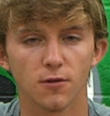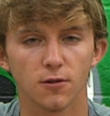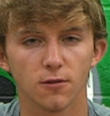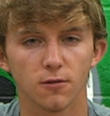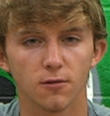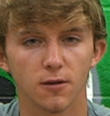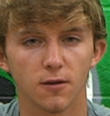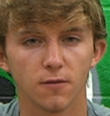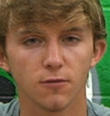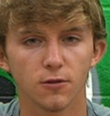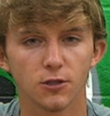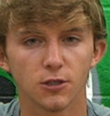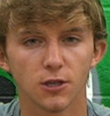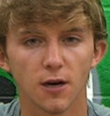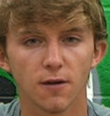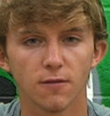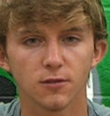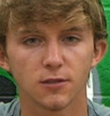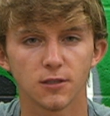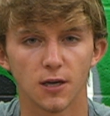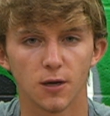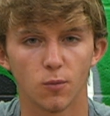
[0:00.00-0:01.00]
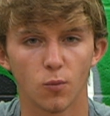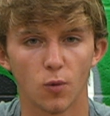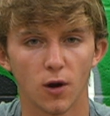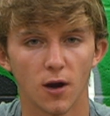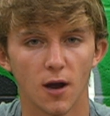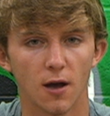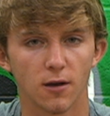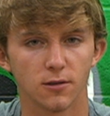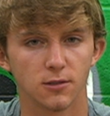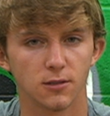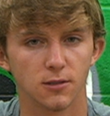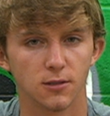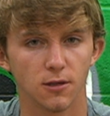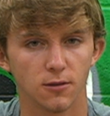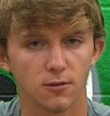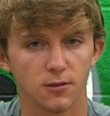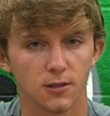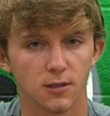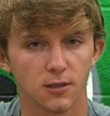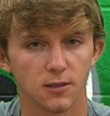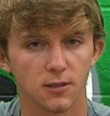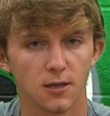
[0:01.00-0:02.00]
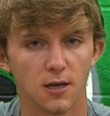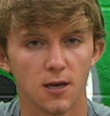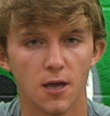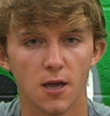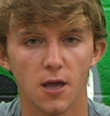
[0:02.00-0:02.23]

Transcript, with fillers: delivery drivers and warehouse associates.